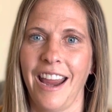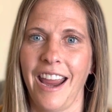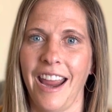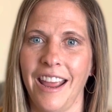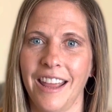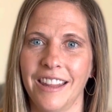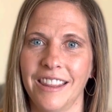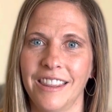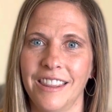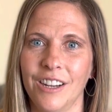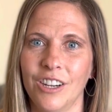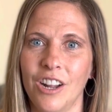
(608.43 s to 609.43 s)
and
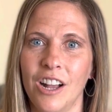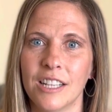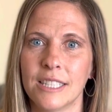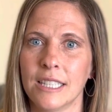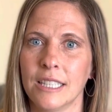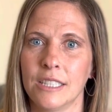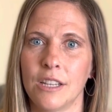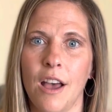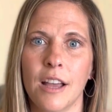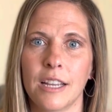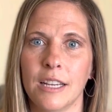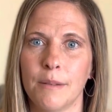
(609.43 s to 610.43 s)
they're constantly
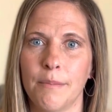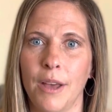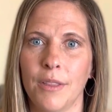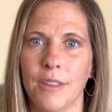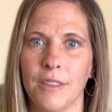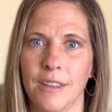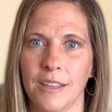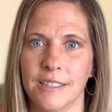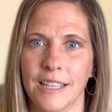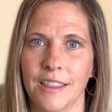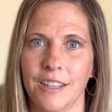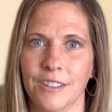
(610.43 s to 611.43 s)
talking about the things
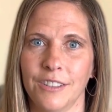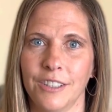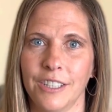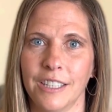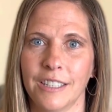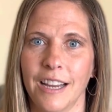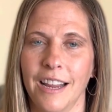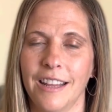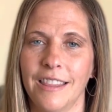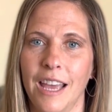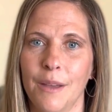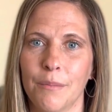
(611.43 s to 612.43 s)
that they're learning,
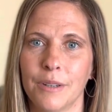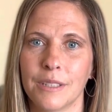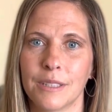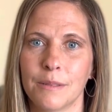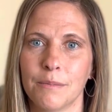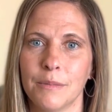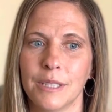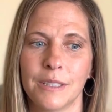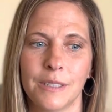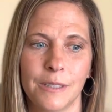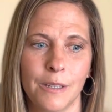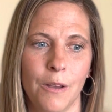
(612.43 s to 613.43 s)
and that brings me
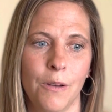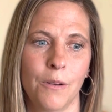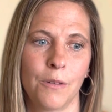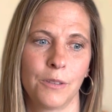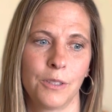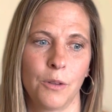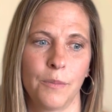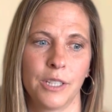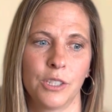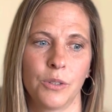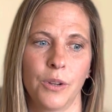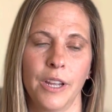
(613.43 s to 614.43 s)
so
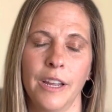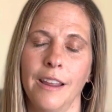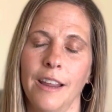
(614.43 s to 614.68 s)
much joy.